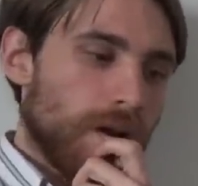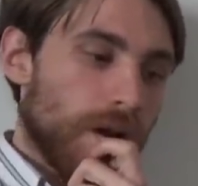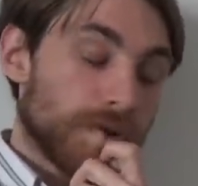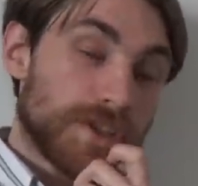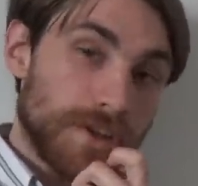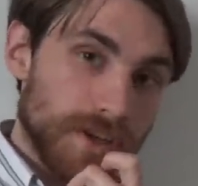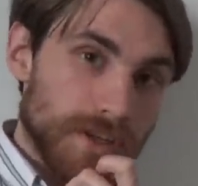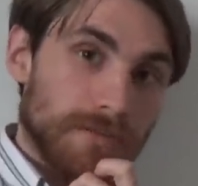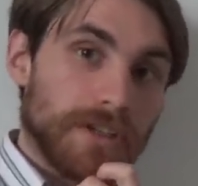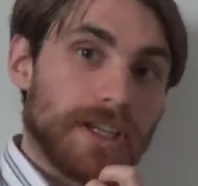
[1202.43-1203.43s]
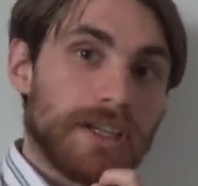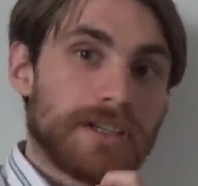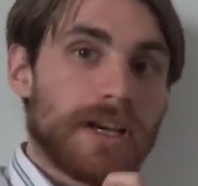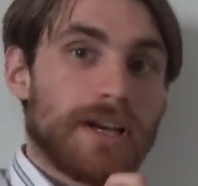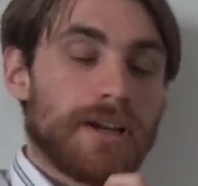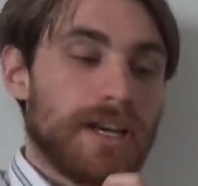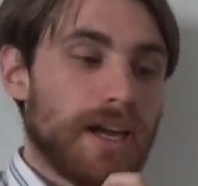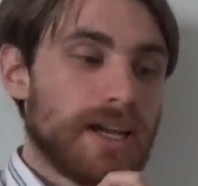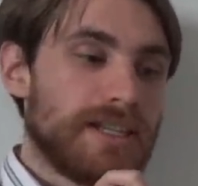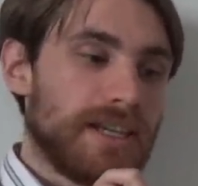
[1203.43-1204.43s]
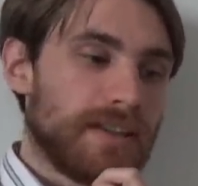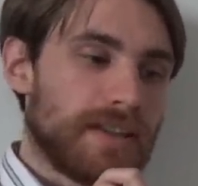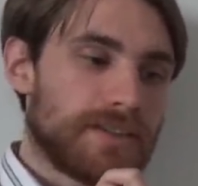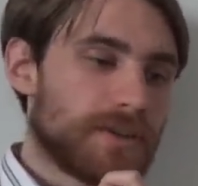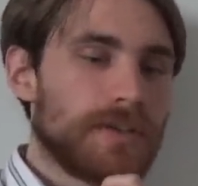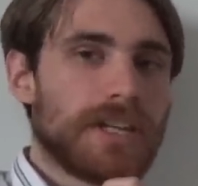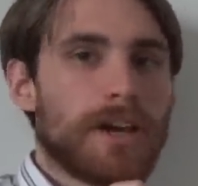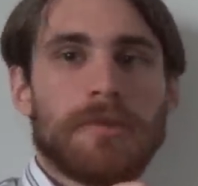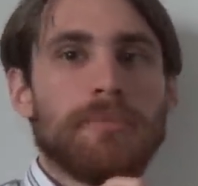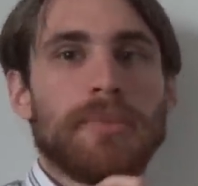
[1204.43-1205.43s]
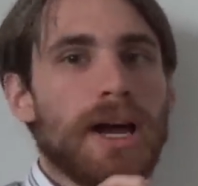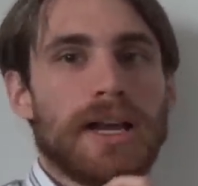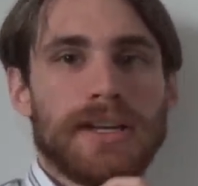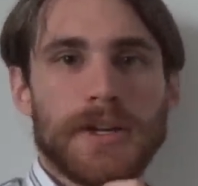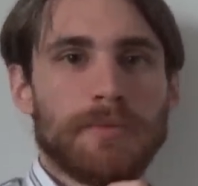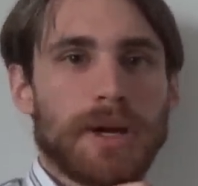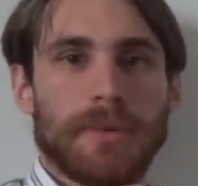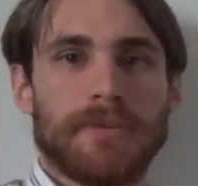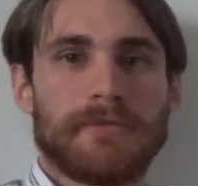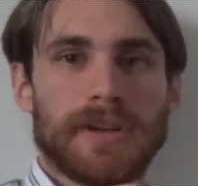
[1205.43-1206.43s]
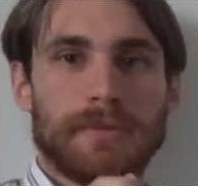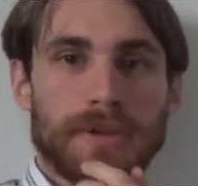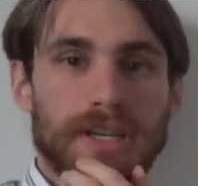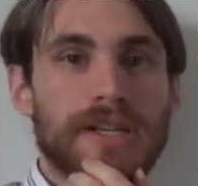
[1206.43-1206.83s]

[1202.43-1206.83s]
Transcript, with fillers: Alternatively, uh, an idea that's certainly not been pioneered by my friend, but